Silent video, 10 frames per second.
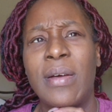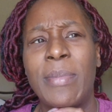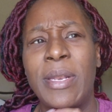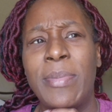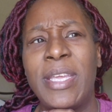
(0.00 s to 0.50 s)

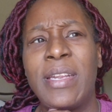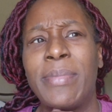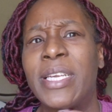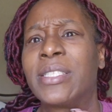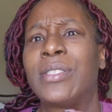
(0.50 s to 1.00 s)
in the beginning
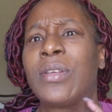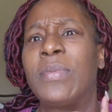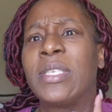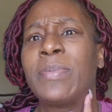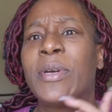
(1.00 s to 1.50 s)
because it's so
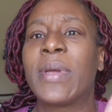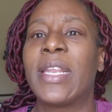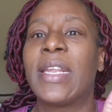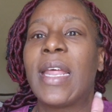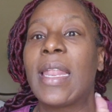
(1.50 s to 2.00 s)
much milk, and
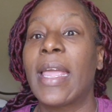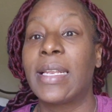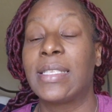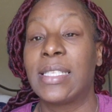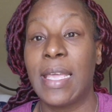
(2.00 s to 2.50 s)
then I like
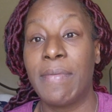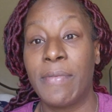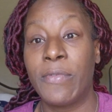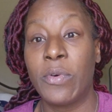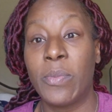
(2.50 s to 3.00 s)
to save
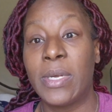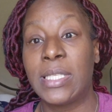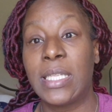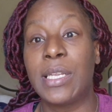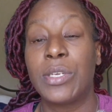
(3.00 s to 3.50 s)
it for
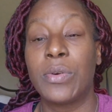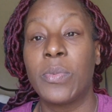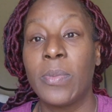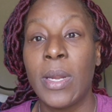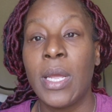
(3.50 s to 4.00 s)
once they
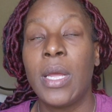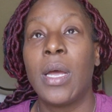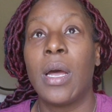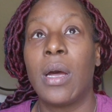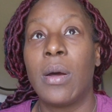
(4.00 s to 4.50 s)
turn
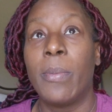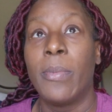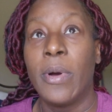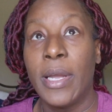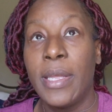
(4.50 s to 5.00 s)

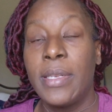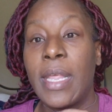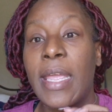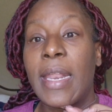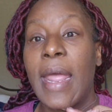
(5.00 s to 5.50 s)
one.
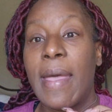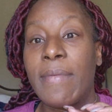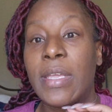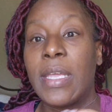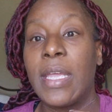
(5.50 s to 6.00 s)
They can have
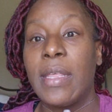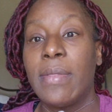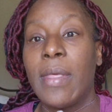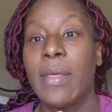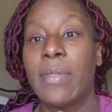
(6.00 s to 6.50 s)
it
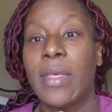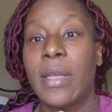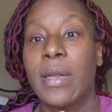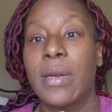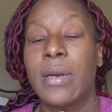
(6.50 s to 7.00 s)
in
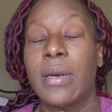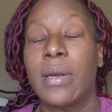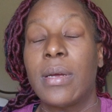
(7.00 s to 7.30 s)
their